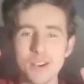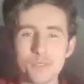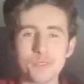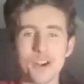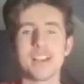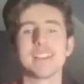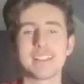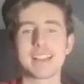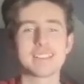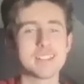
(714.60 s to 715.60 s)
of
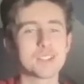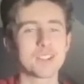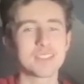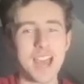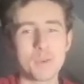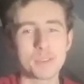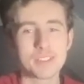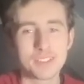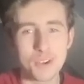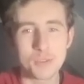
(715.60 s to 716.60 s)
finding that secret. That
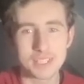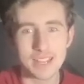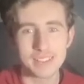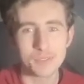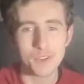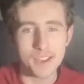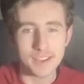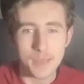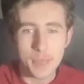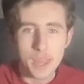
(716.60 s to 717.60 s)
was so
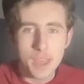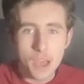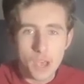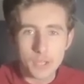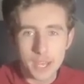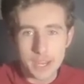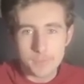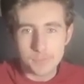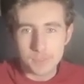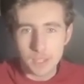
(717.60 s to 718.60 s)
satisfying.
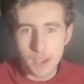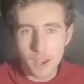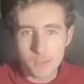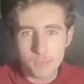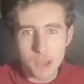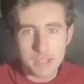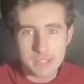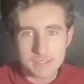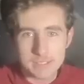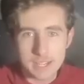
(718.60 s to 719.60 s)
Okay, um, it
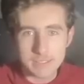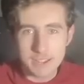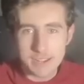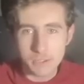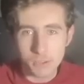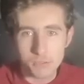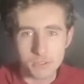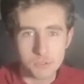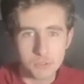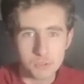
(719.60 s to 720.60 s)
doesn't get us any
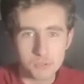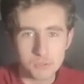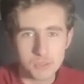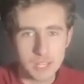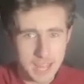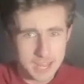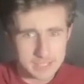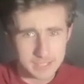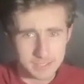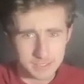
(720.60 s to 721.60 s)
closer to the
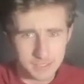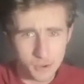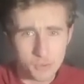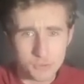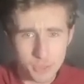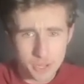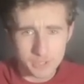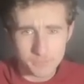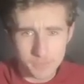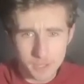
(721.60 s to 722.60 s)
letter code
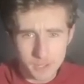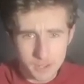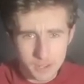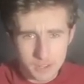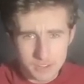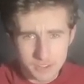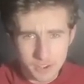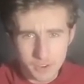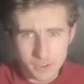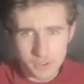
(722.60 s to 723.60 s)
thing.
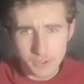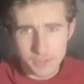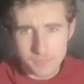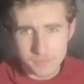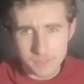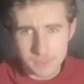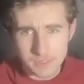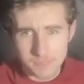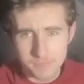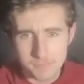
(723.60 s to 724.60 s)
So,
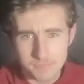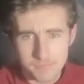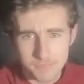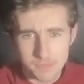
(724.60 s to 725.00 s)
hmm,